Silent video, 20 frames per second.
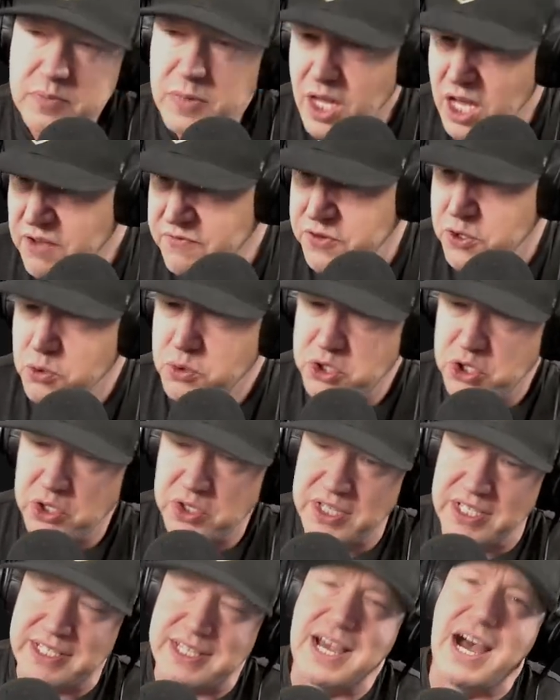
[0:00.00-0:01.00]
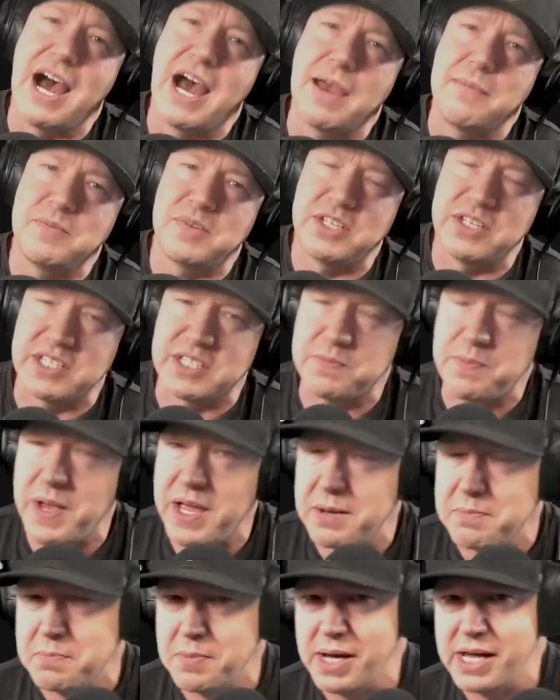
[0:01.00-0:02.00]
if you took the time to
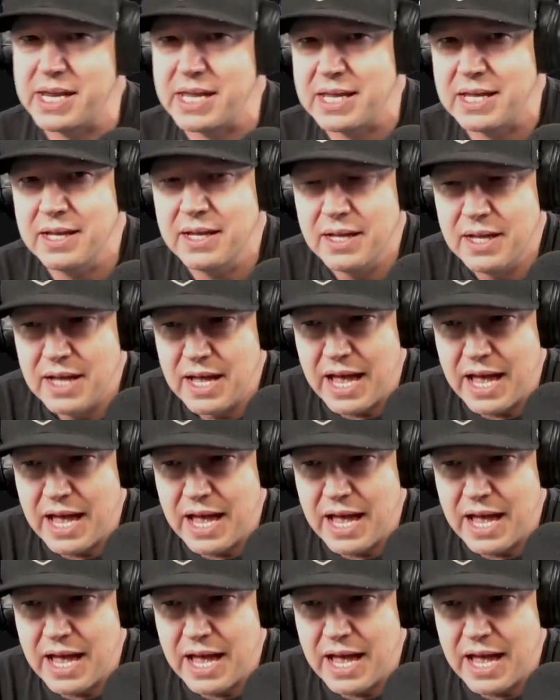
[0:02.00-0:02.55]
spend money